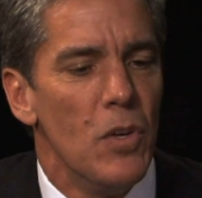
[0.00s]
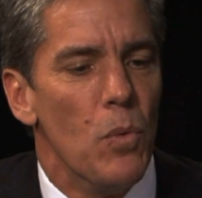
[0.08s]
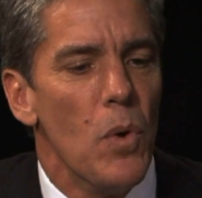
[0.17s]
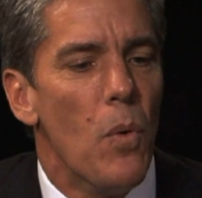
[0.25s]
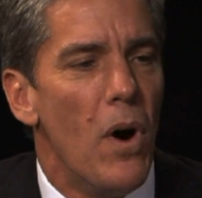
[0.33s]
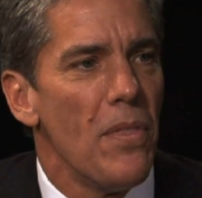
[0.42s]

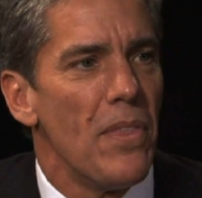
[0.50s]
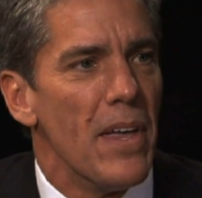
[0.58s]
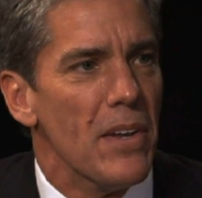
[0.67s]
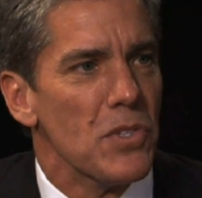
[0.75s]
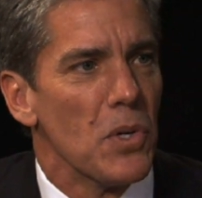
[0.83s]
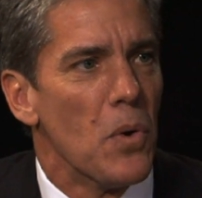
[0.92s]
We want
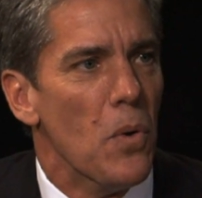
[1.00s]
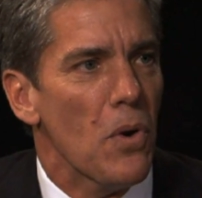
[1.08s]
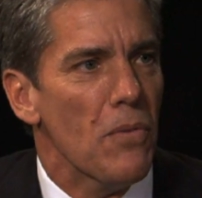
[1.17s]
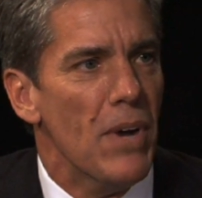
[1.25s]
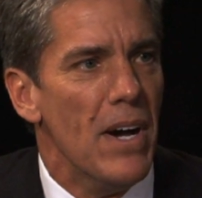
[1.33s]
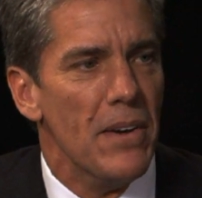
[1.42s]
that as a
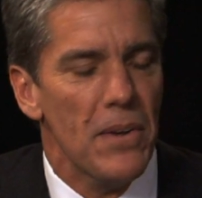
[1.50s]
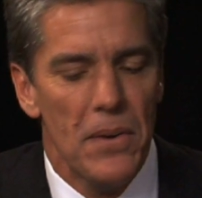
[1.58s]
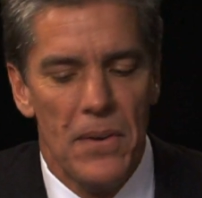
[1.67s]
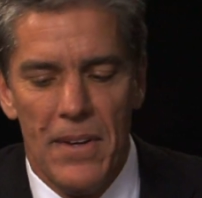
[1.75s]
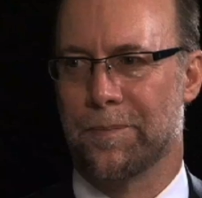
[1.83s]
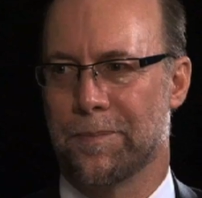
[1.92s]
core value.
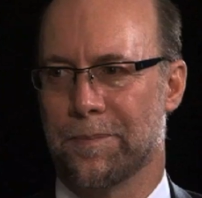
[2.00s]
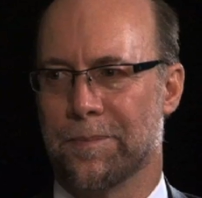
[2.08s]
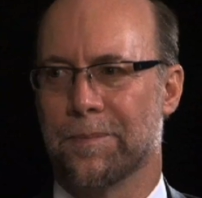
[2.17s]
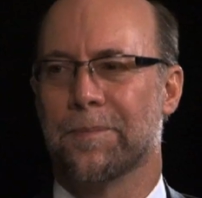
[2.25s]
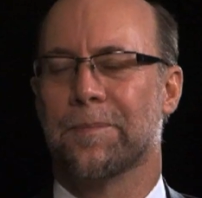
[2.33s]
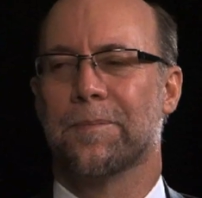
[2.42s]
When
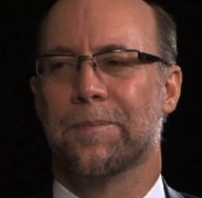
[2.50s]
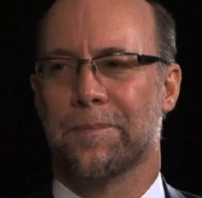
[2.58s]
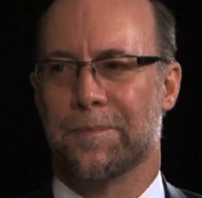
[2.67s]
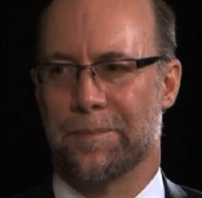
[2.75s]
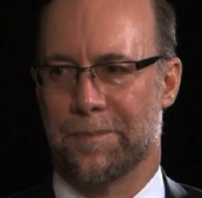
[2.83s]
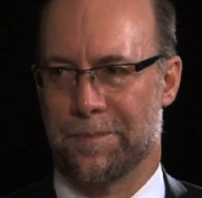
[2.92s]
I get out into
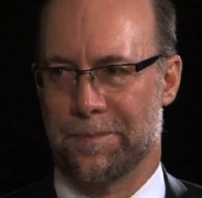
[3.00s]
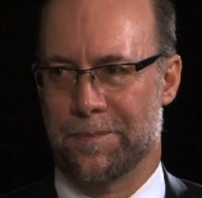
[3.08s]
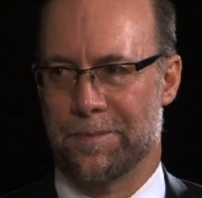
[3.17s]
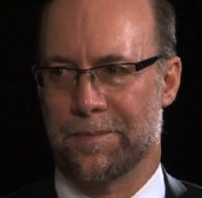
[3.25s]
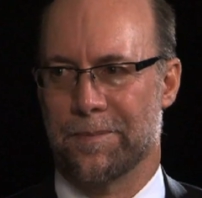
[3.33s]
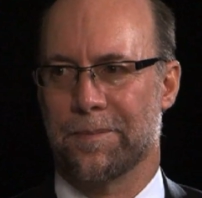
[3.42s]
the world, or I
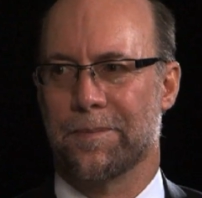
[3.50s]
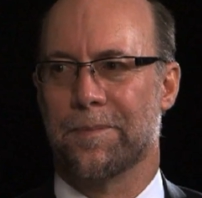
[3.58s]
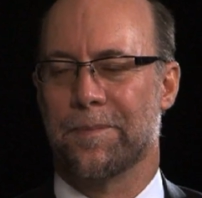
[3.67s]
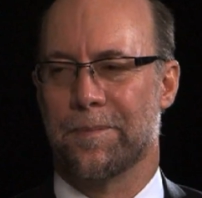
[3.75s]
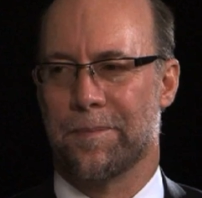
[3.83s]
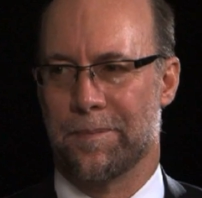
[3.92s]
get into the
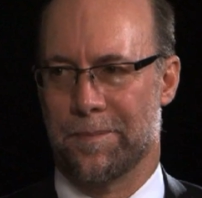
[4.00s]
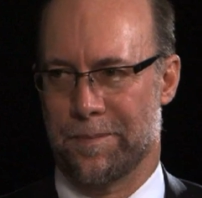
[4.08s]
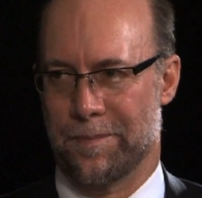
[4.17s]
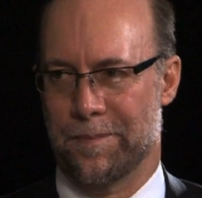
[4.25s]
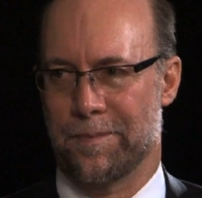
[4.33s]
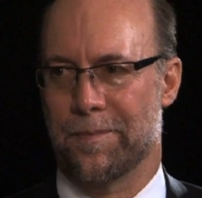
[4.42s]
media,
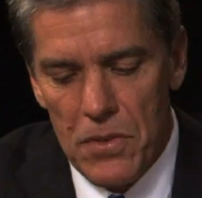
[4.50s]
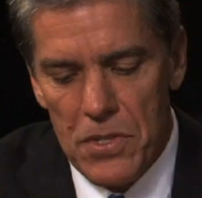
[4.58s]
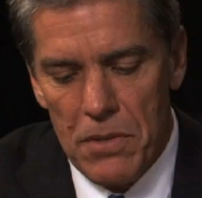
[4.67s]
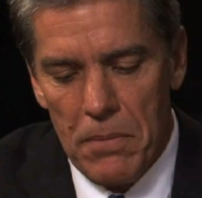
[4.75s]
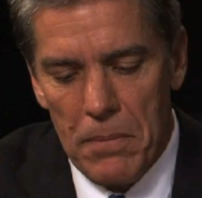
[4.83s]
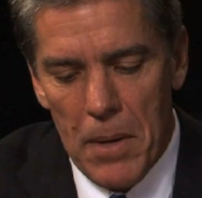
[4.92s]
or
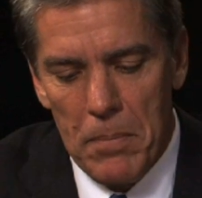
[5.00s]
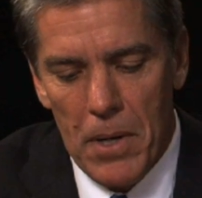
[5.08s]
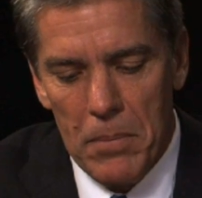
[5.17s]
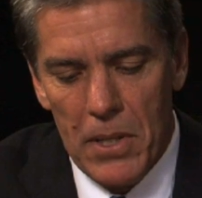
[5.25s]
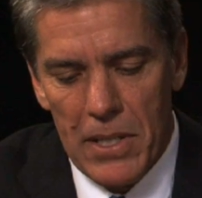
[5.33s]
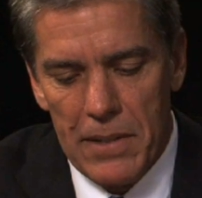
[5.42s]
some of my
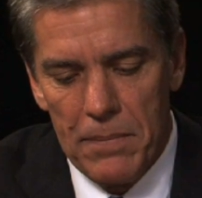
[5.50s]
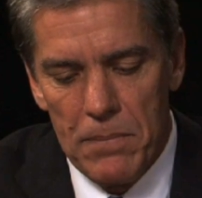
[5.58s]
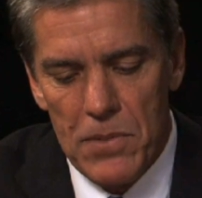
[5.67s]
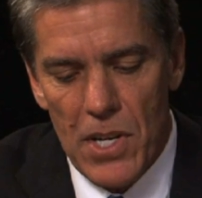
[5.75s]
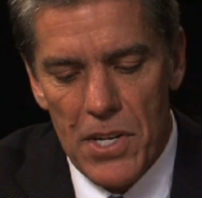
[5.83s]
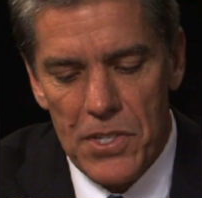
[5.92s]
public
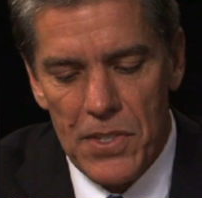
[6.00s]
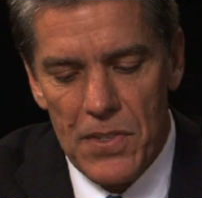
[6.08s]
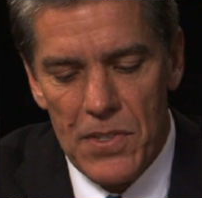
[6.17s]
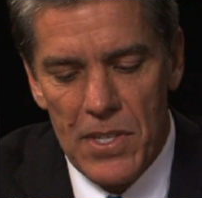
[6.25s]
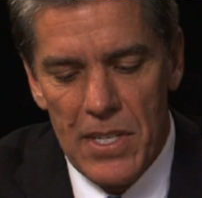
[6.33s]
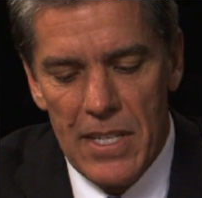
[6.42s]

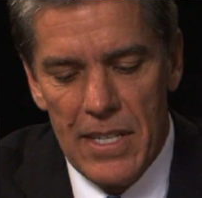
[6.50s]
sessions,